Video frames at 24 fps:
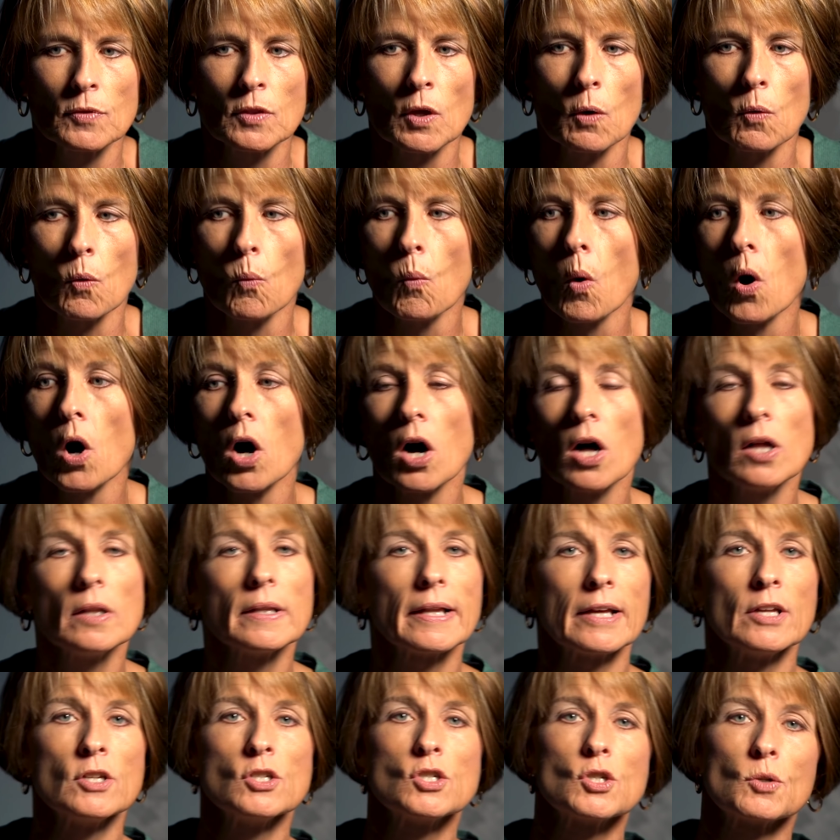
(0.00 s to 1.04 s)
the wall
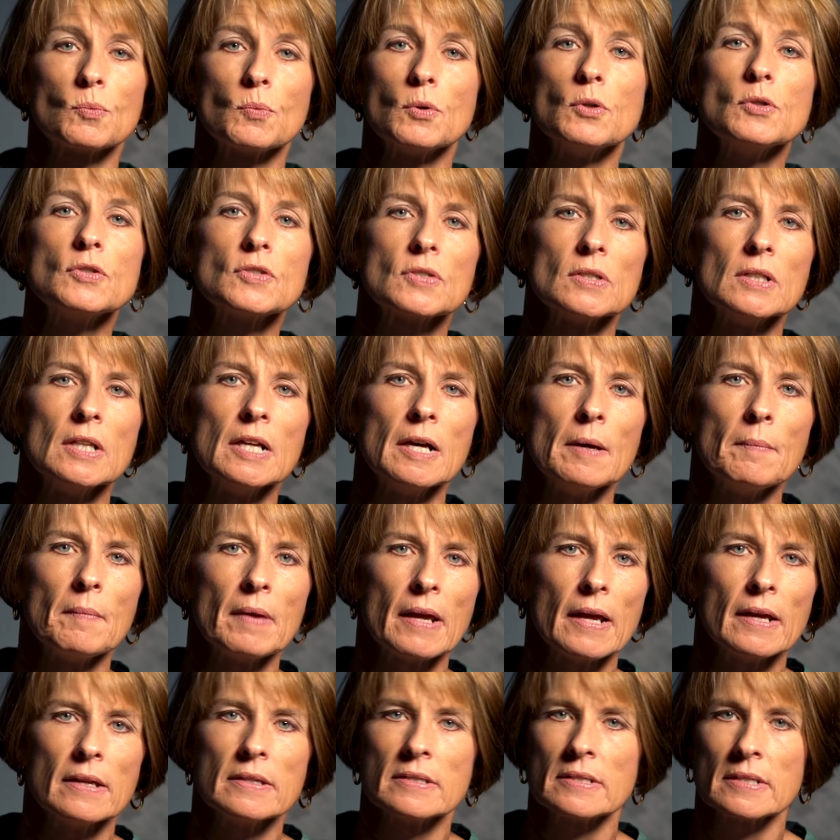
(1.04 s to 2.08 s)
in Jerusalem
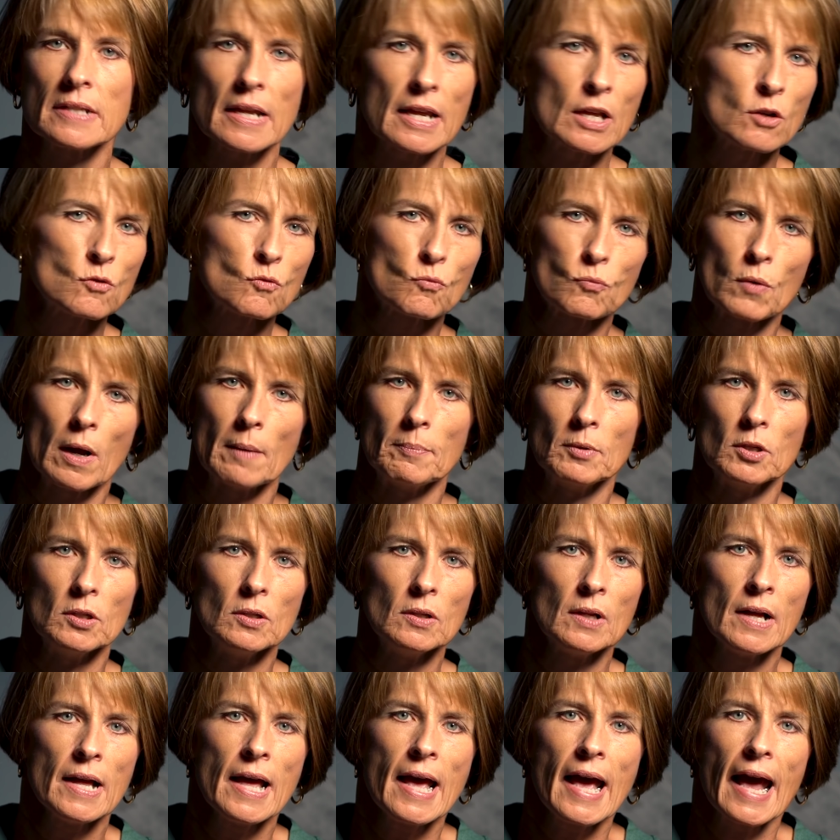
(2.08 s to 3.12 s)
is in
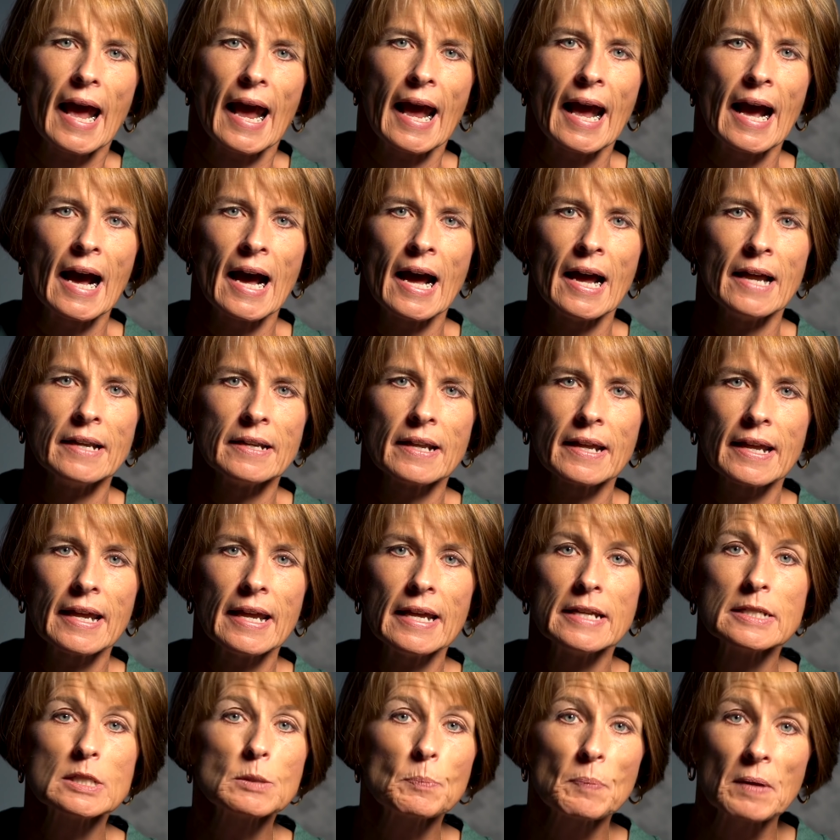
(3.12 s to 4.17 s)
rubble and
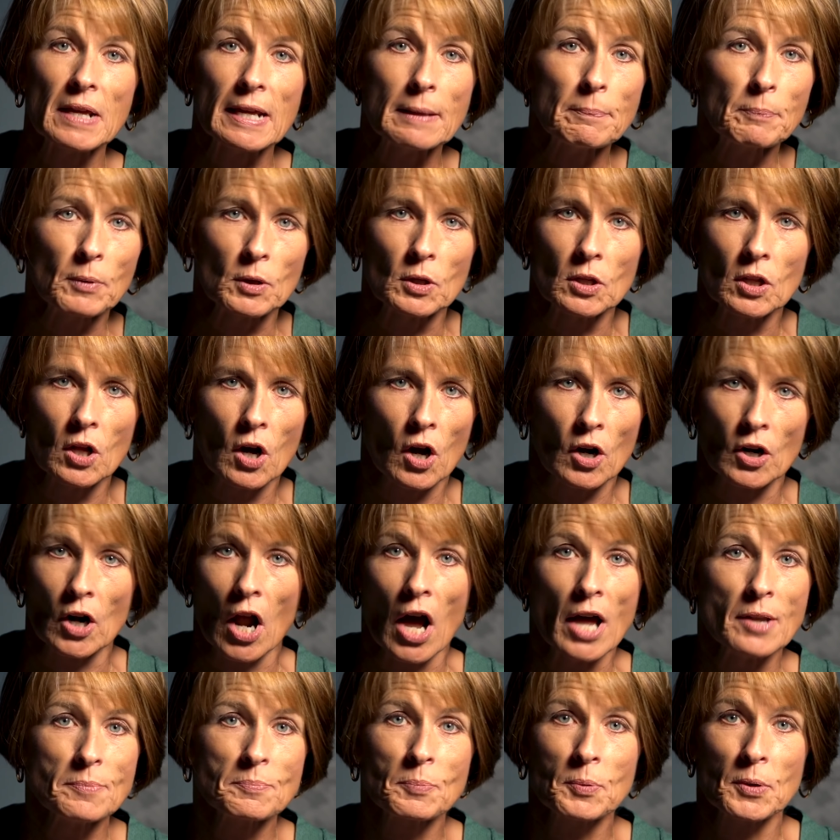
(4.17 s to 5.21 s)
his people are
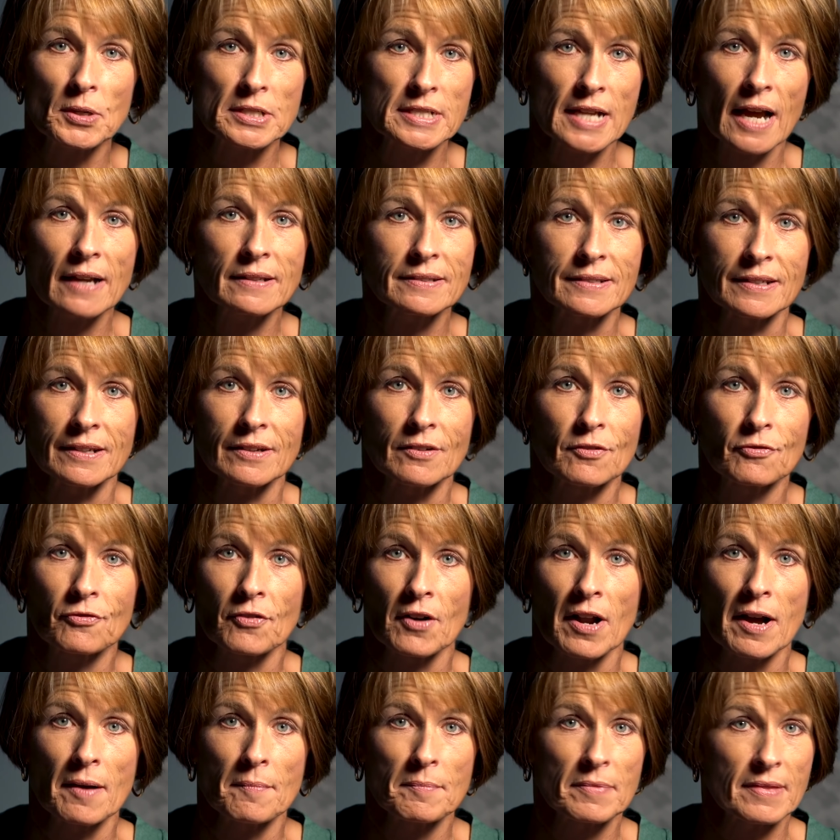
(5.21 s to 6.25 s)
unprotected
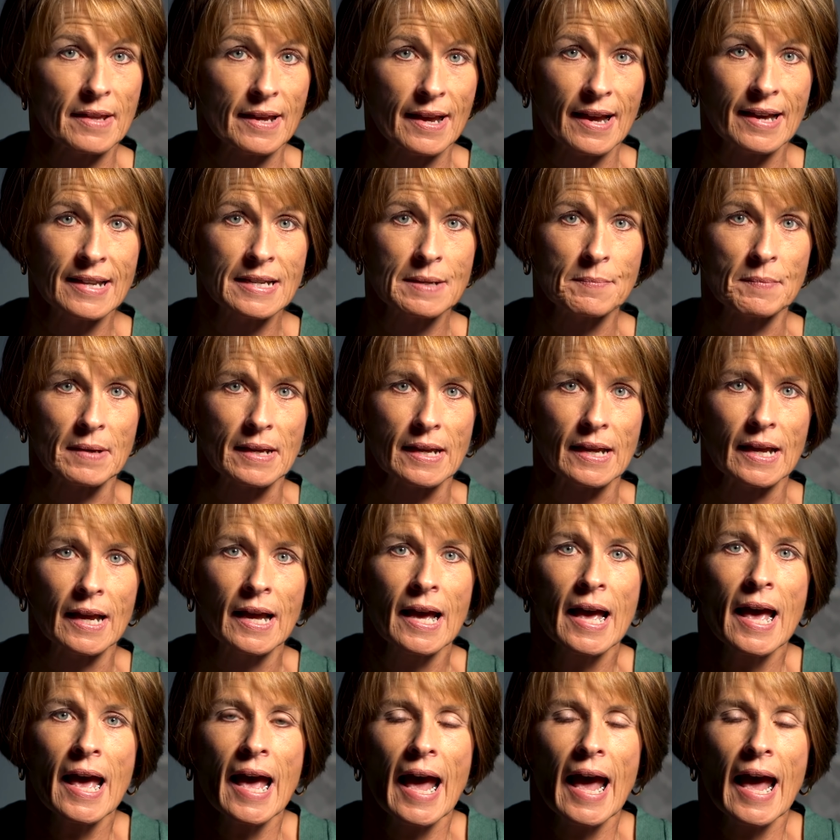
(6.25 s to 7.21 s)
from the enemy.